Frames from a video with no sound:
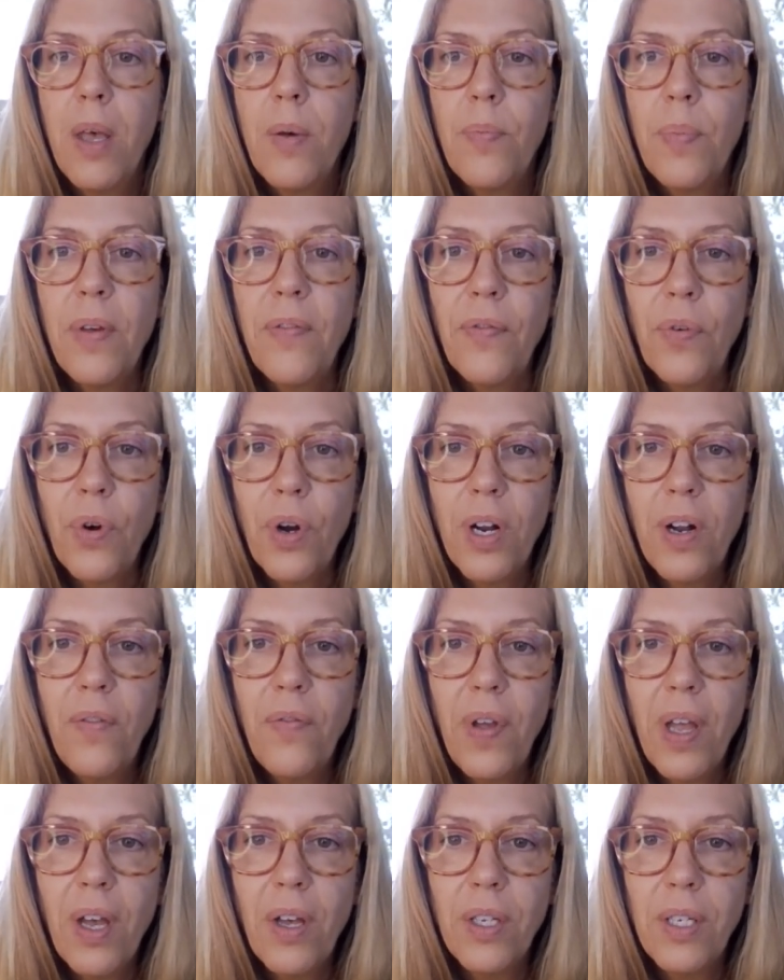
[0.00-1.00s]
Before it
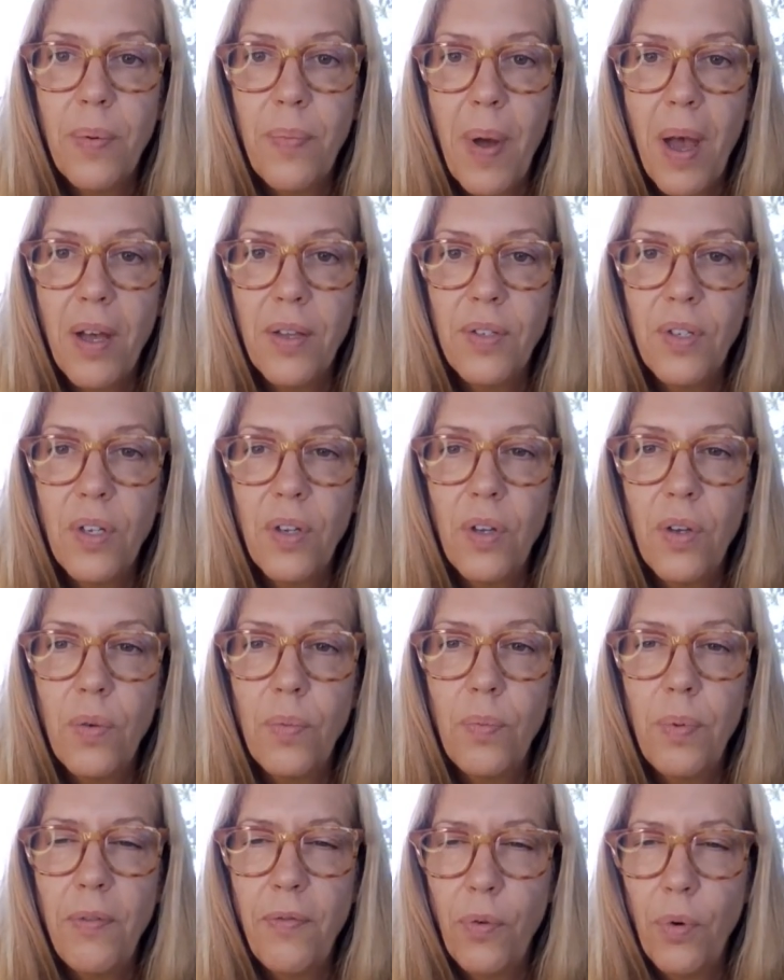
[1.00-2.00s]
unveiled a massive
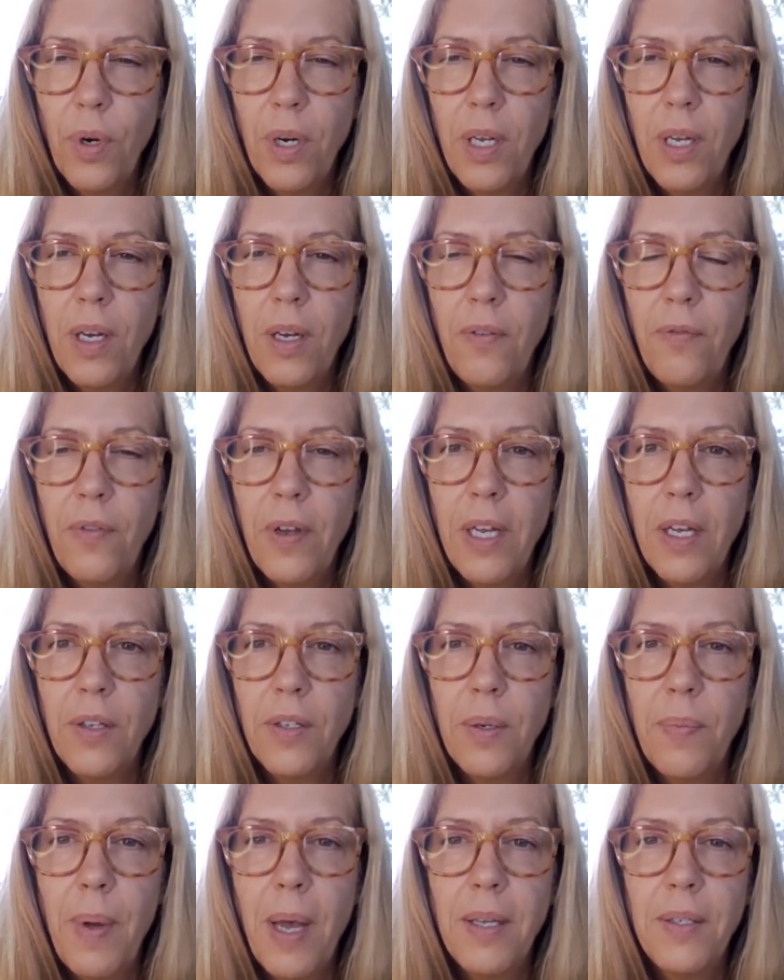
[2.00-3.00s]

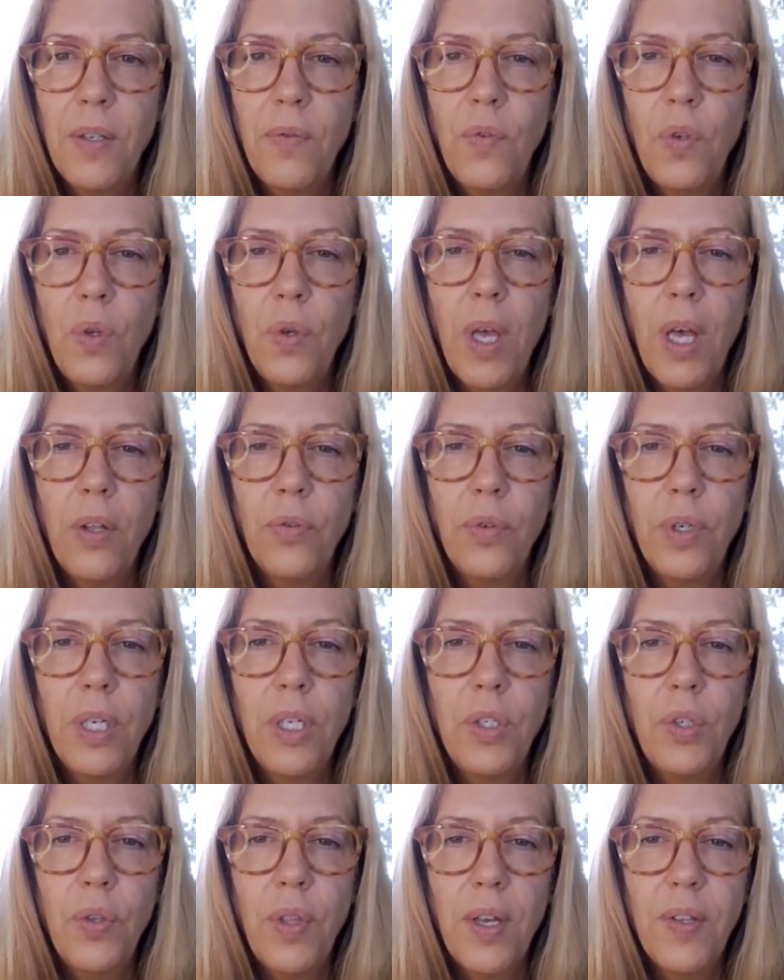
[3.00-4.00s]
new gallery
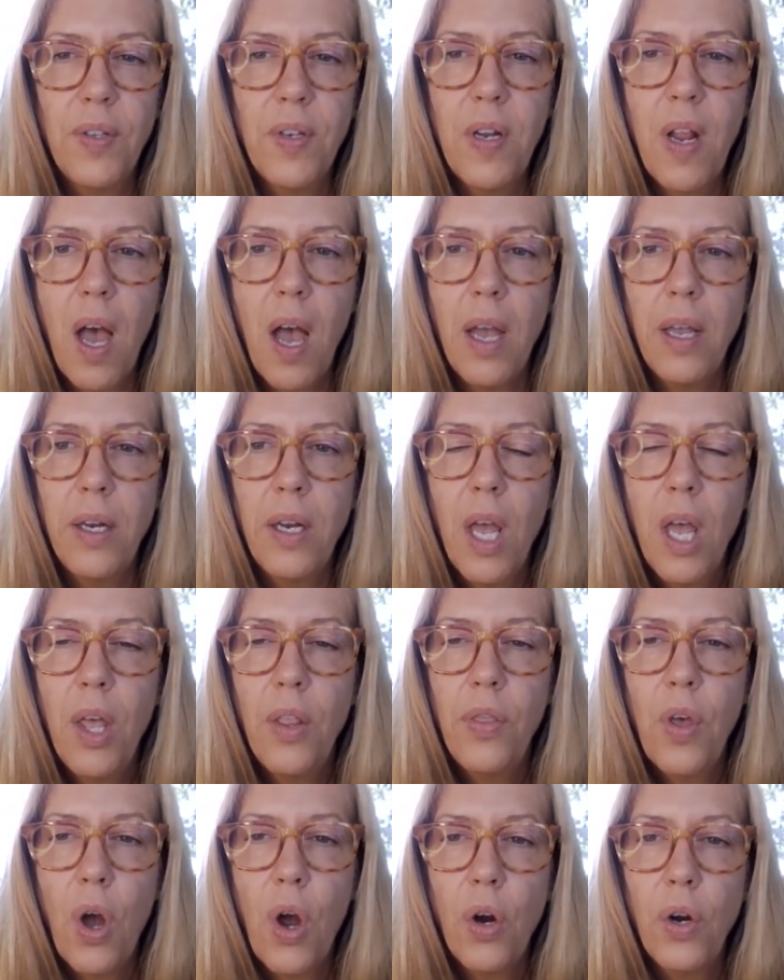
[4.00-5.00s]
in 2009,
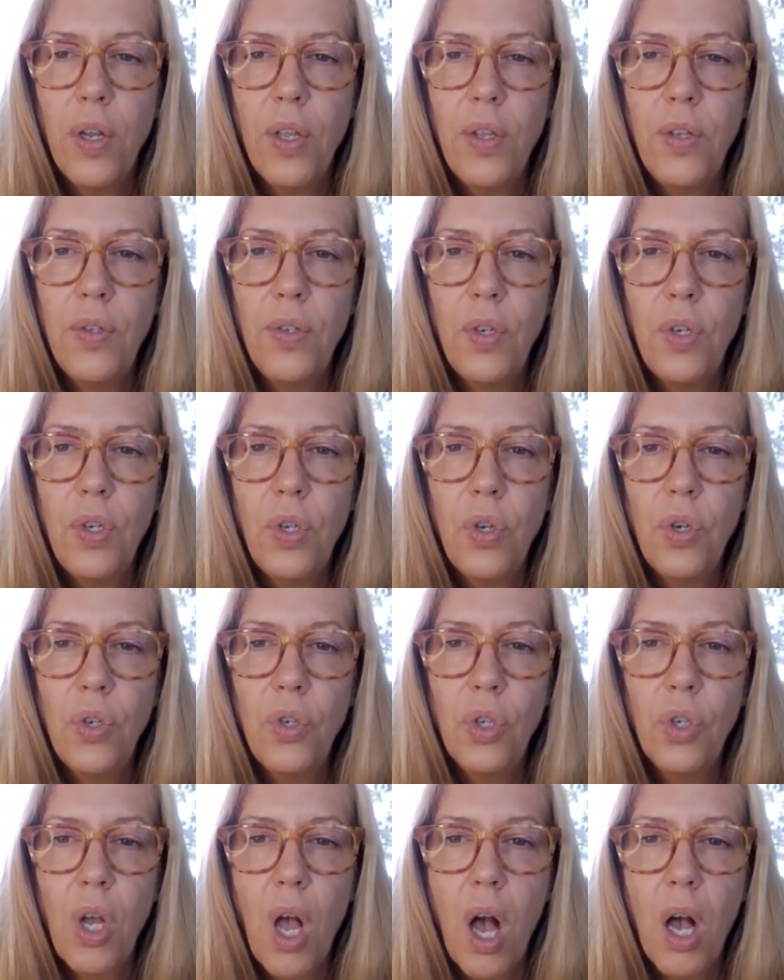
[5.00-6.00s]
the Art Institute of
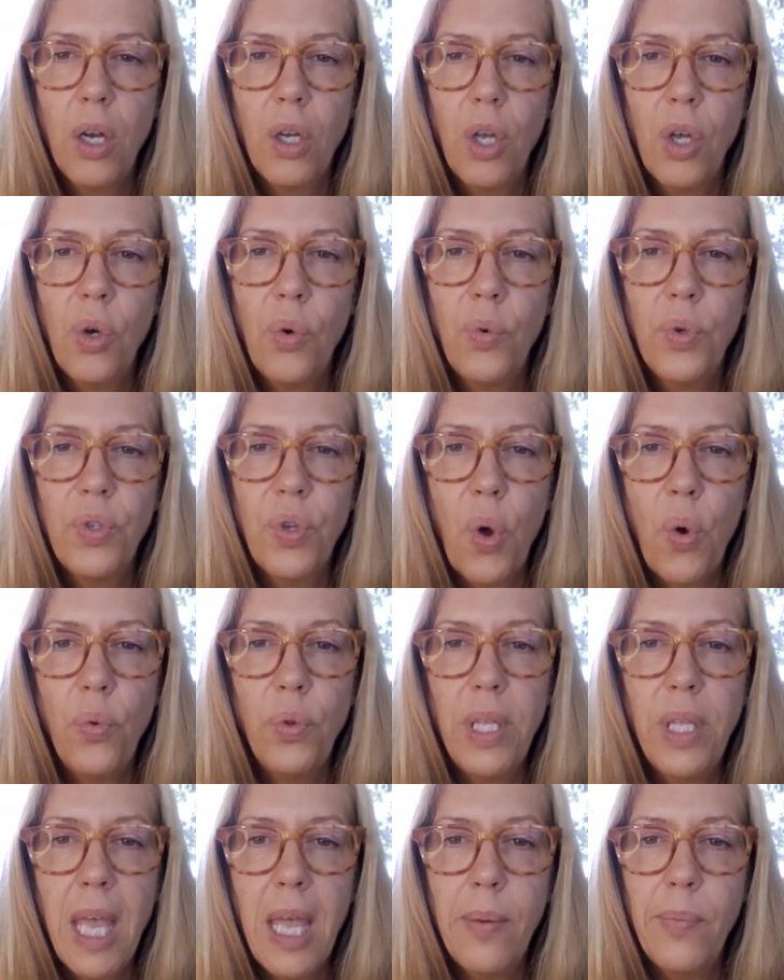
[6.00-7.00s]
Chicago was
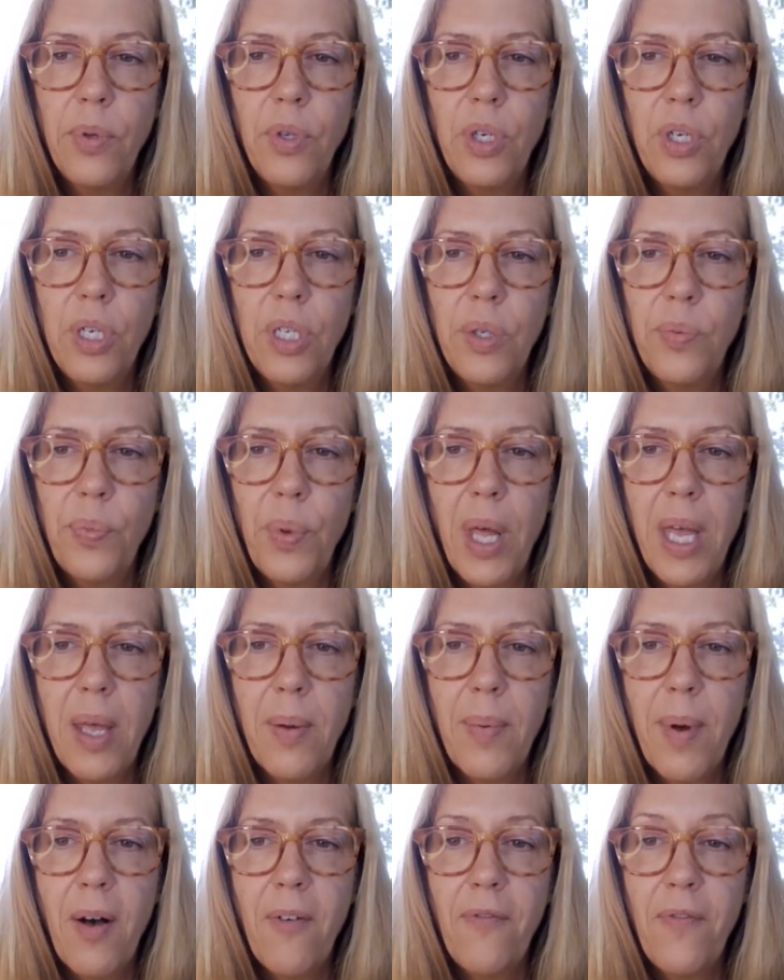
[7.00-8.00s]
only able to display
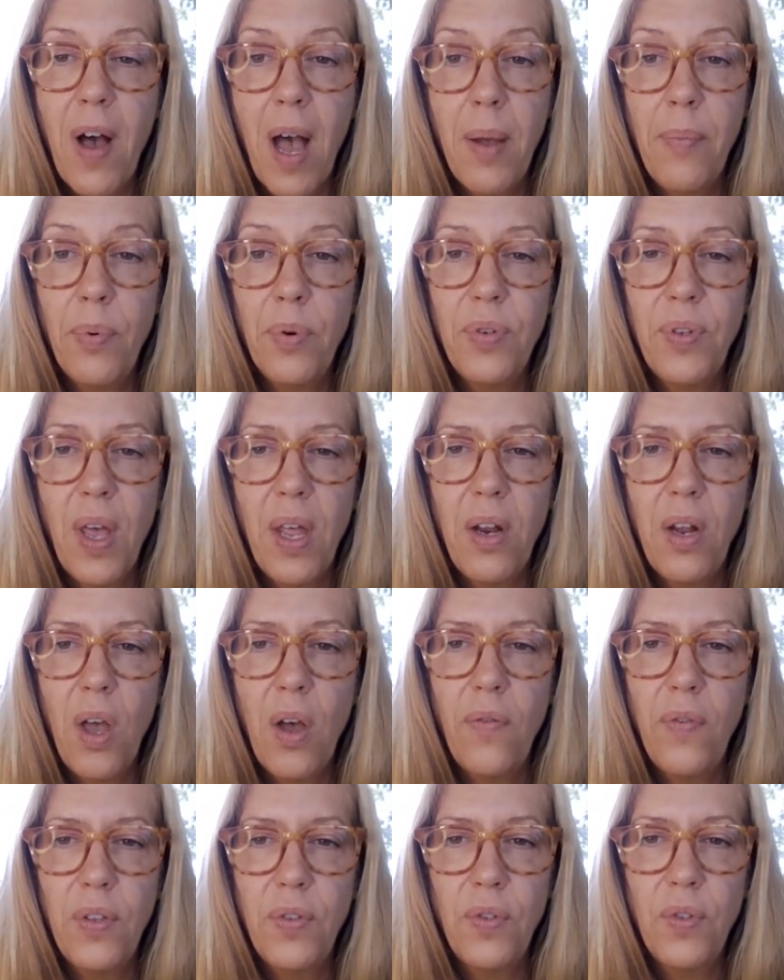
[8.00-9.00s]
about 5%
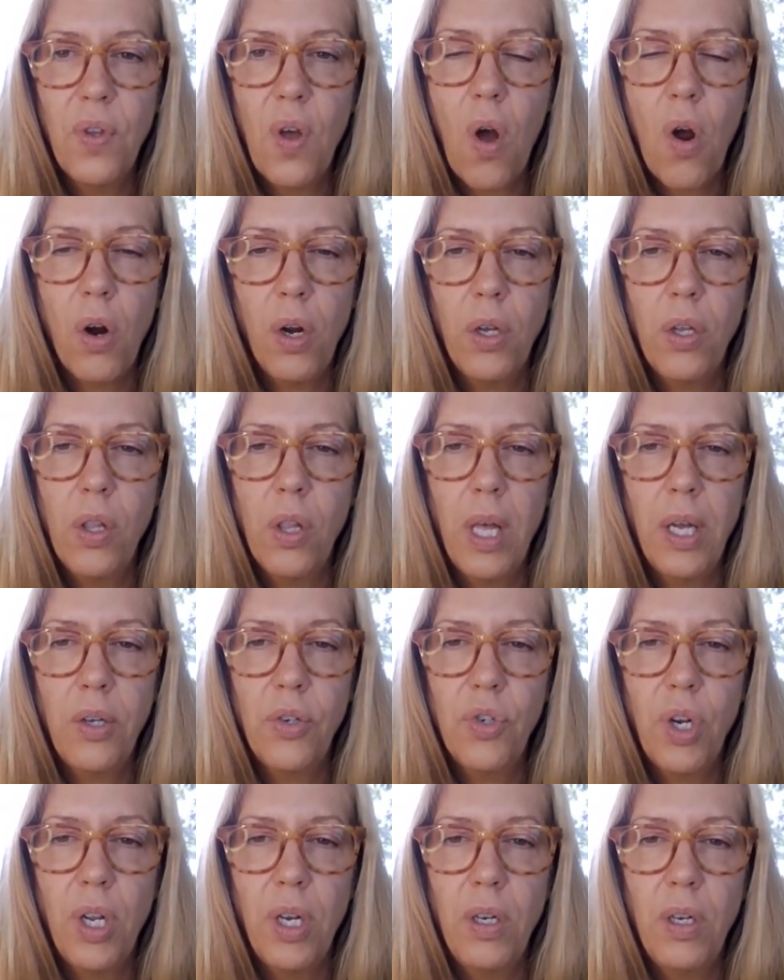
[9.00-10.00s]
of its art
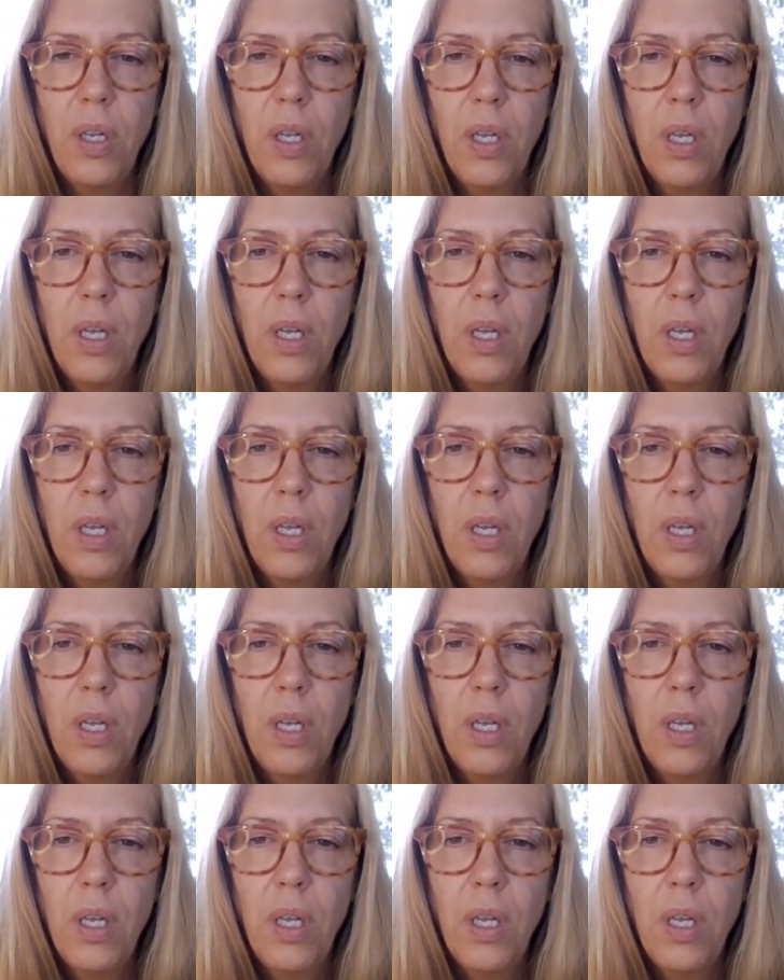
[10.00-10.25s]
collection.